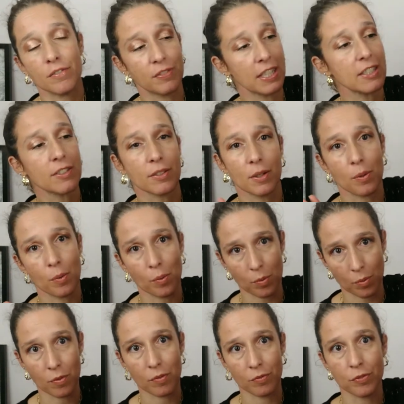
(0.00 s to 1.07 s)
that's
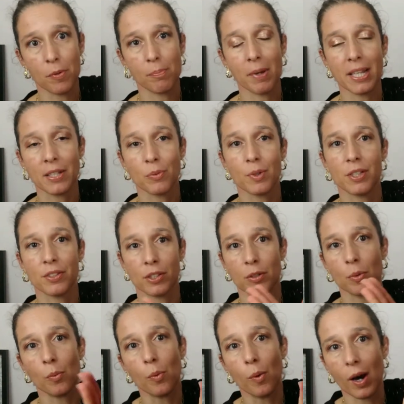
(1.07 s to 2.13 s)
the main
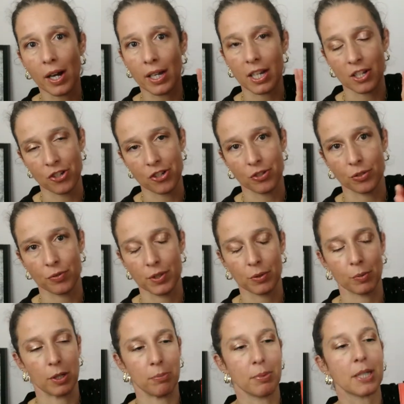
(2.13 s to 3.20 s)
reason why I chose
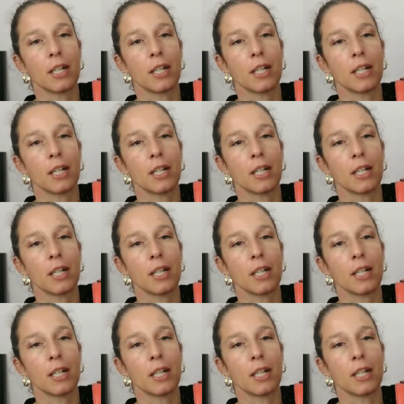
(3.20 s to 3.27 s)
this one.